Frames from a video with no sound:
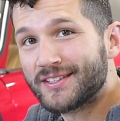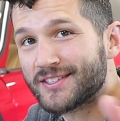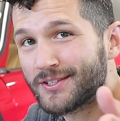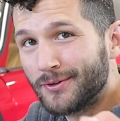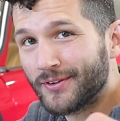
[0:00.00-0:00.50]

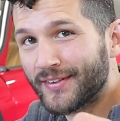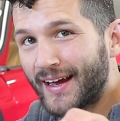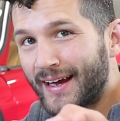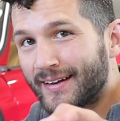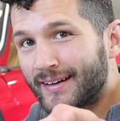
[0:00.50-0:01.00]
sooner than
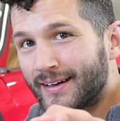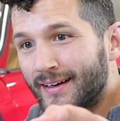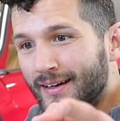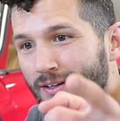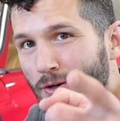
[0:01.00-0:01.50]
that,
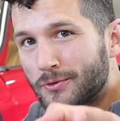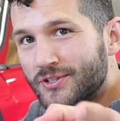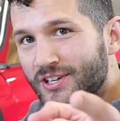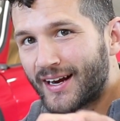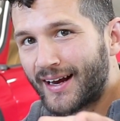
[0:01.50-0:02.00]
go
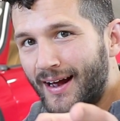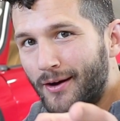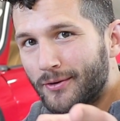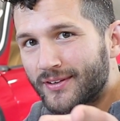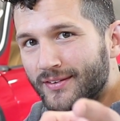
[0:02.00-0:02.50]
check
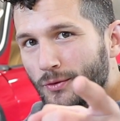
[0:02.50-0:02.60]
out